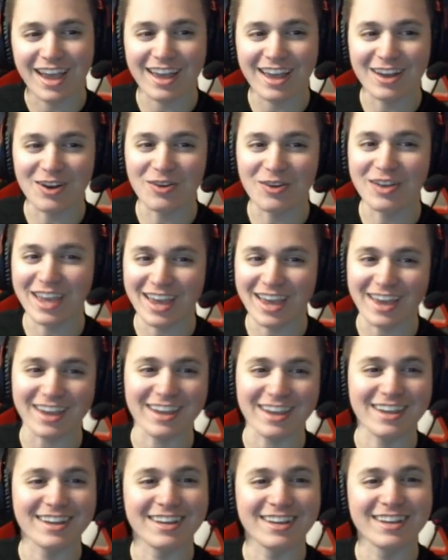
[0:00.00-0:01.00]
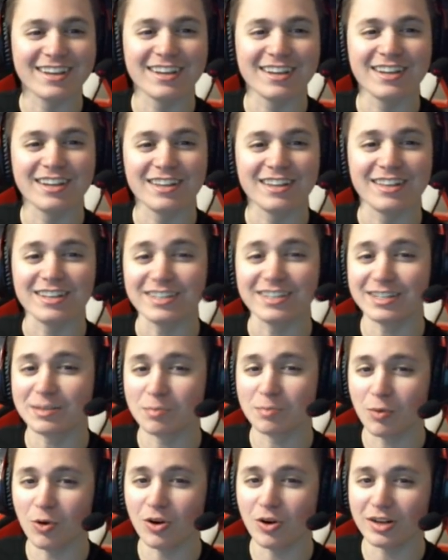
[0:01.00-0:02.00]
Okay, this is
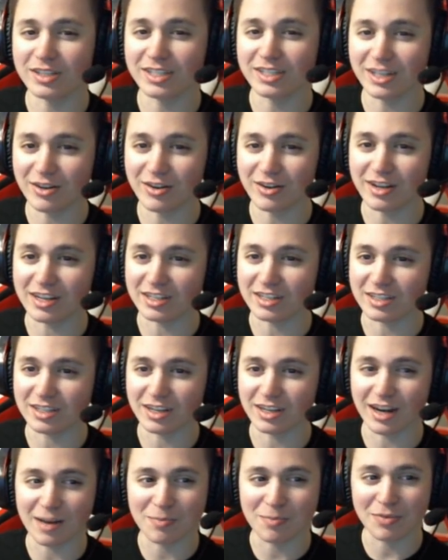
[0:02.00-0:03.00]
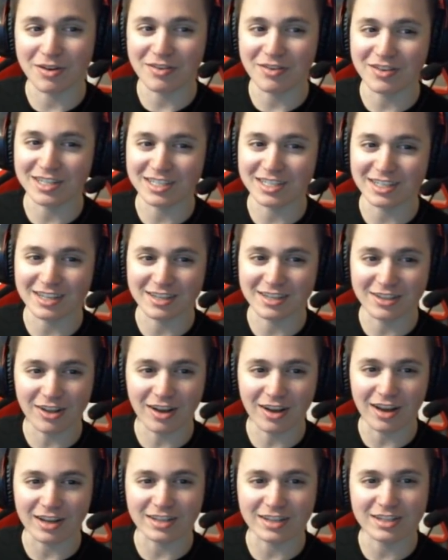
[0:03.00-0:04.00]
more serious than I previously thought.